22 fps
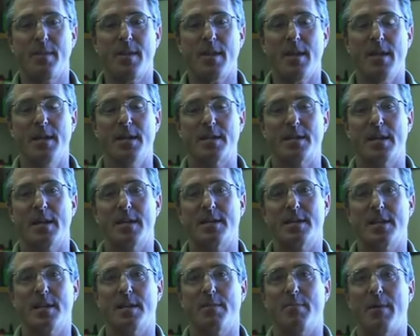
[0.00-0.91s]
it
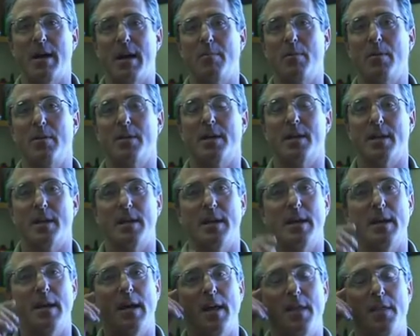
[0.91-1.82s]
says in the Bible that
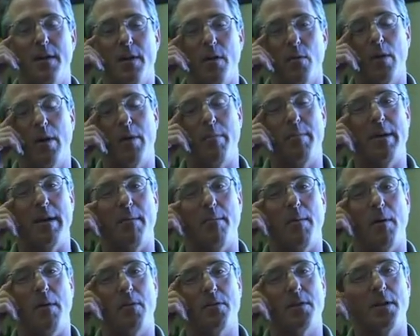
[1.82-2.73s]
there will be a
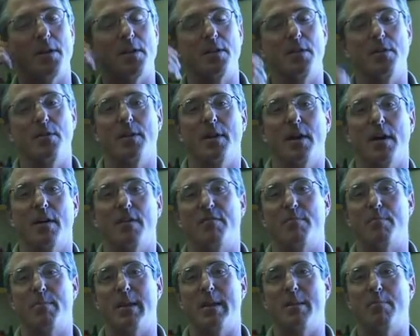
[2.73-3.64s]
multitude
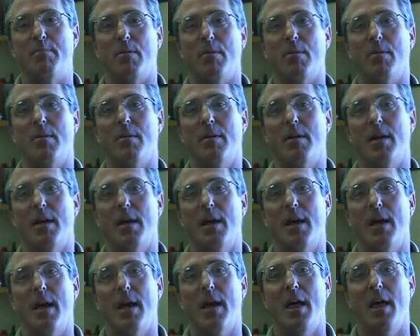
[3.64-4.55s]
of people
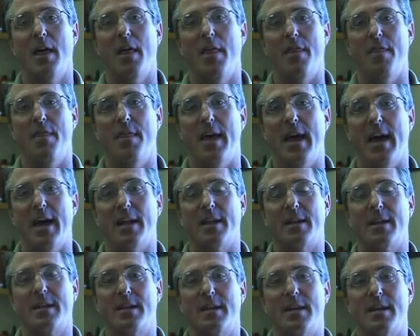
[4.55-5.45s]

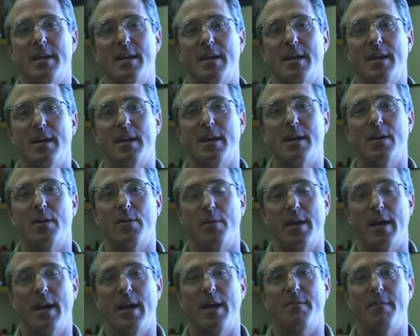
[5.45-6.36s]
that go
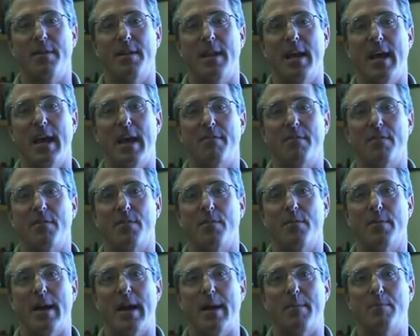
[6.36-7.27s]
to heaven after
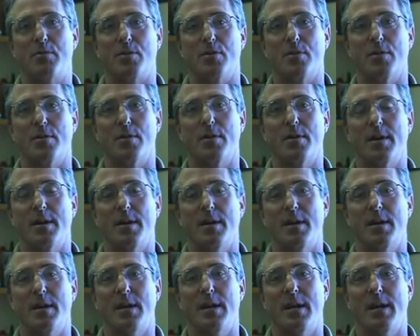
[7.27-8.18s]
the rapture.
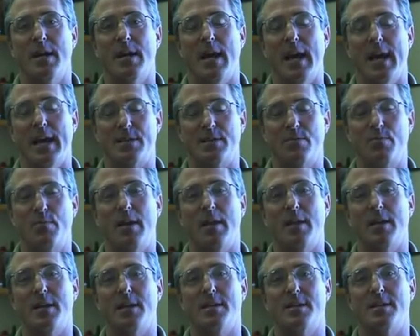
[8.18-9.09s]
as
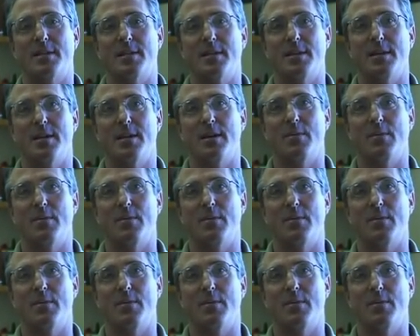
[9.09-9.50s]
well as the